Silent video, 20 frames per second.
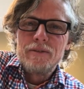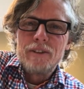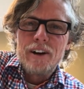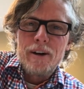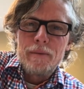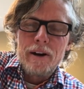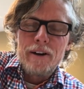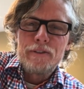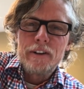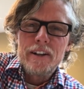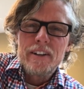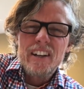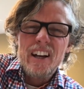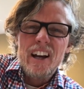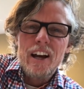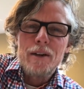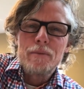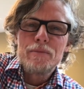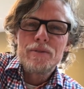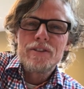Wow, my friends,
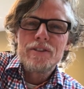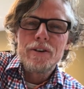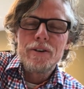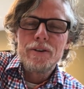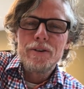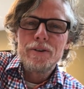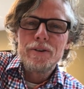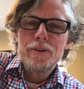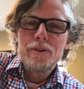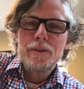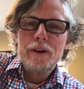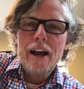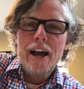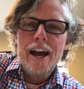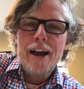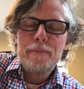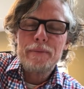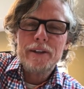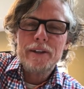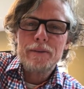I'm so
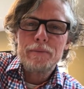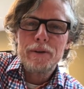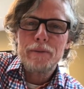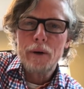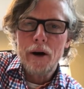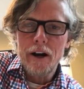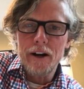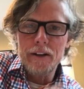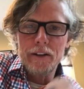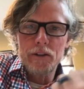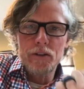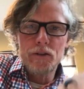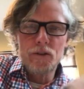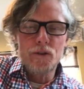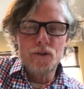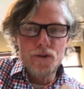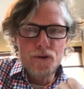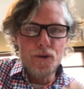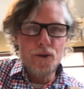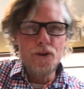happy to be part of this
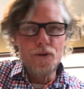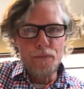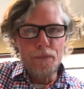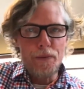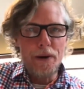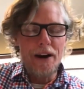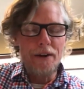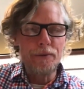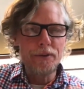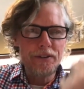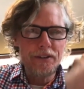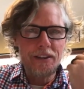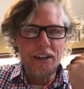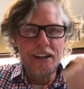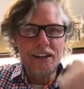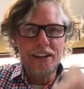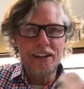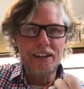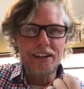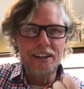group. I was
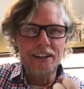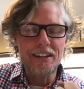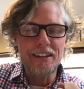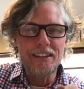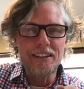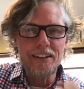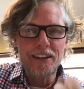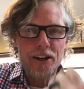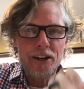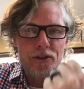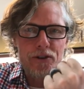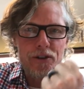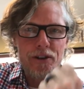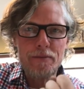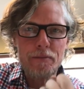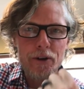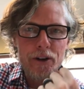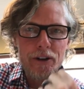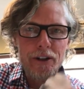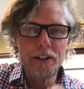thanking
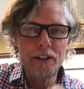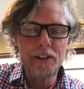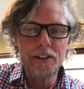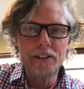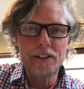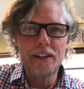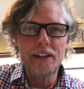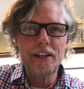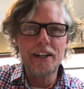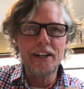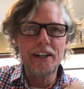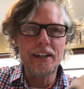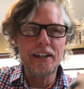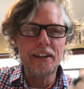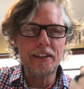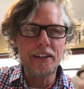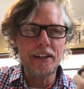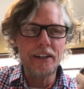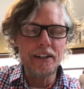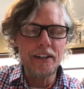Hashem earlier
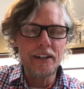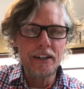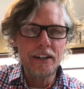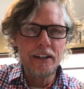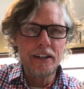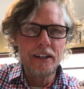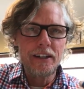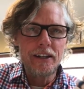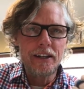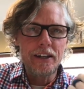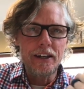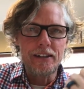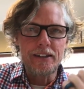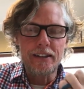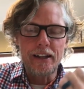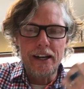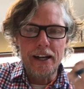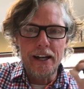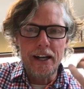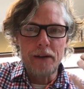today that
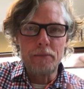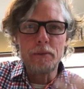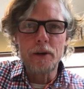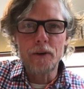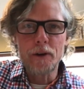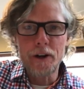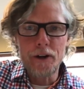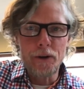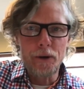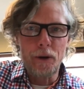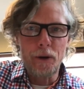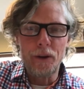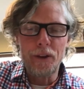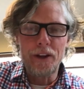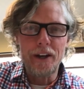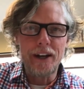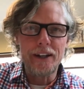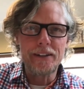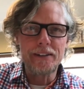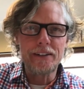it's like a miracle
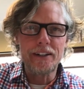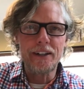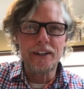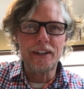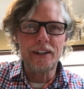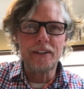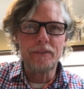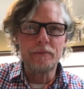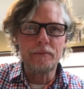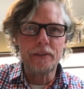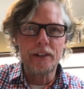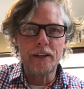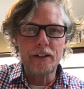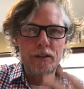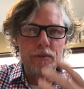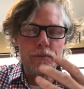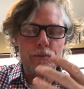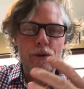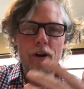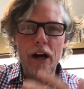that um, that
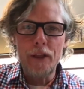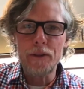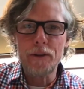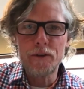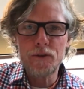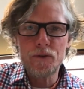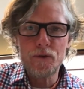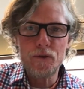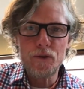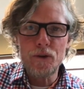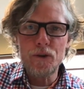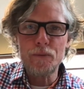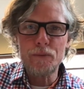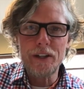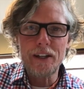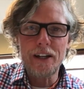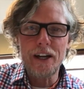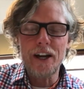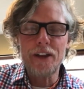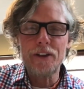He's brought this group
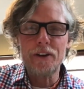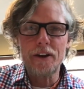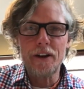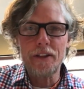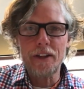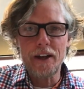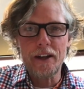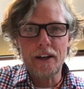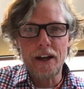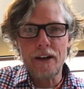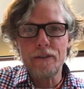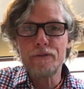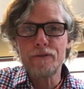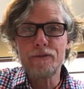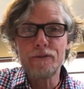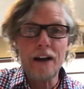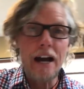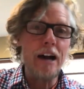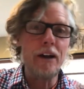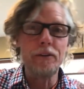together and that I
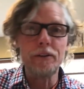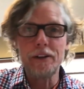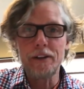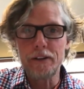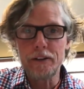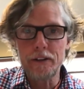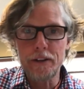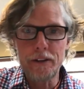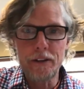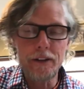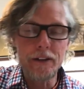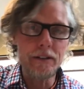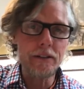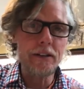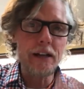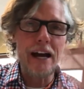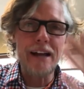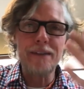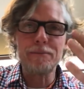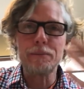found it and that
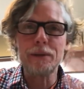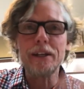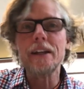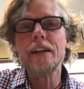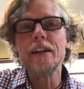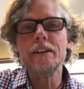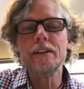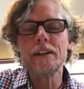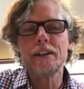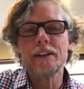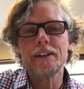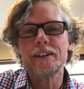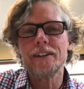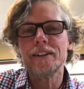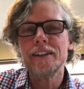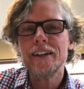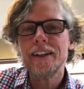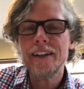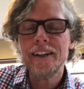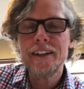He's got me in
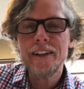here